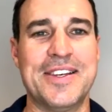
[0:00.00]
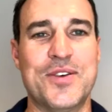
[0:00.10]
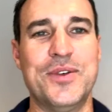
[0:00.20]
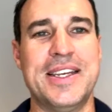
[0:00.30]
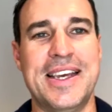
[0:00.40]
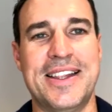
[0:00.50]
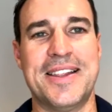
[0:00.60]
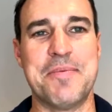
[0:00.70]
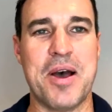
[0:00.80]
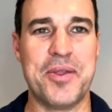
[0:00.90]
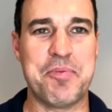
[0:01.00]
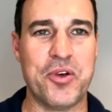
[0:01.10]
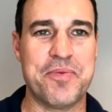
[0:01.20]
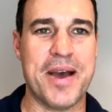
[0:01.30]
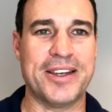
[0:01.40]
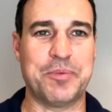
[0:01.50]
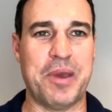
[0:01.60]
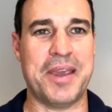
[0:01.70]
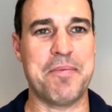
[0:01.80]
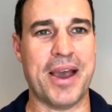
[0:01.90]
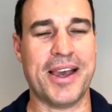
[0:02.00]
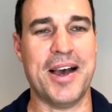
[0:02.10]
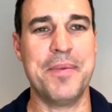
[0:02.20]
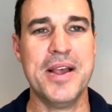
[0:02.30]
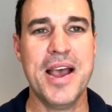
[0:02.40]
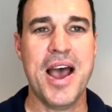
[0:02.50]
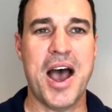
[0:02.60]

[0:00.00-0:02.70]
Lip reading: good to hear that the Perth market's picking back up.